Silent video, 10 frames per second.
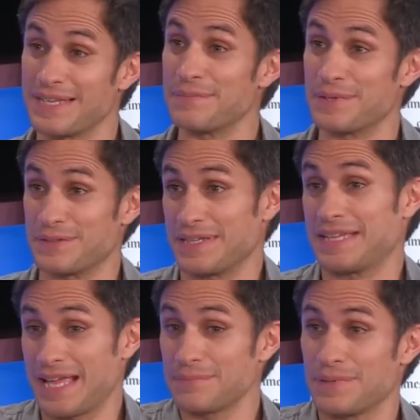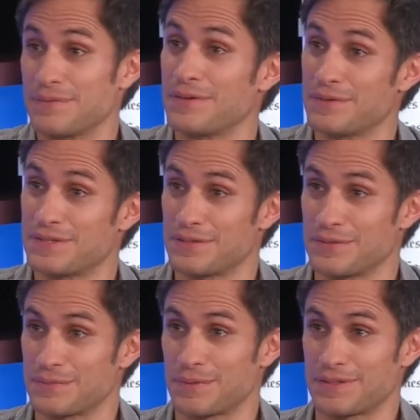because it can be very
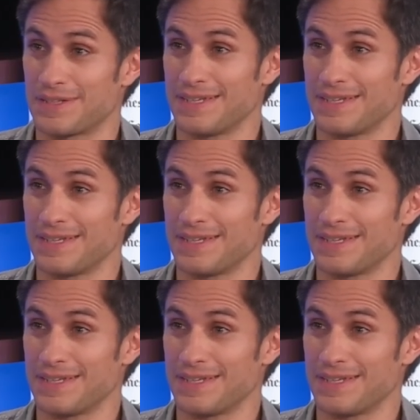serious, but